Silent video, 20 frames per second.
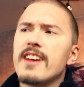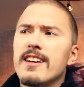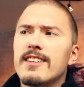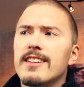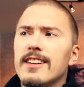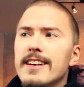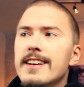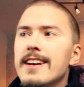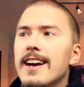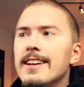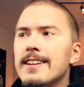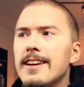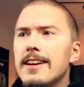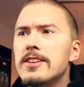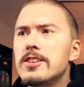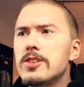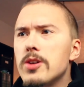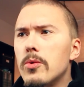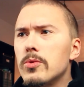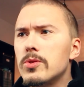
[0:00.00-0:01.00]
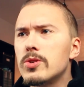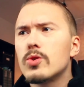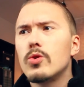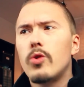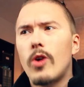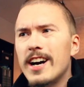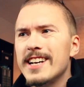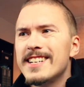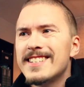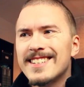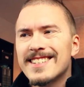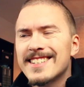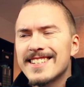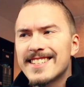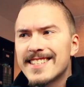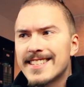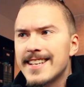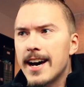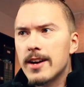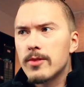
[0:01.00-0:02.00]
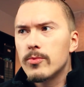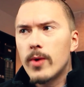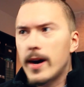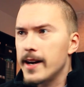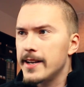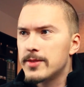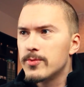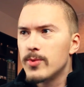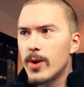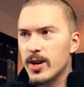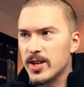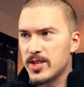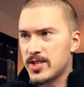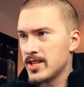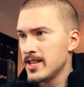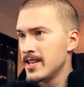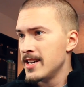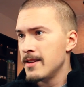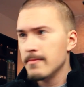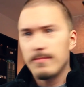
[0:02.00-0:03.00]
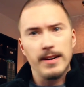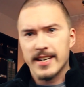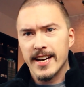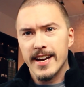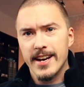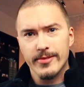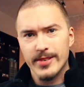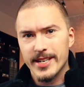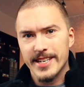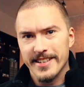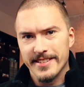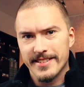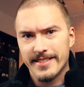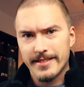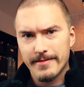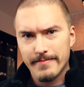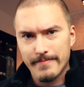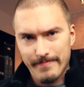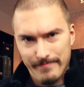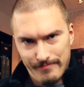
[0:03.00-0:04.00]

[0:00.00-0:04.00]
ugly and I don't quite understand why it works, but here it is.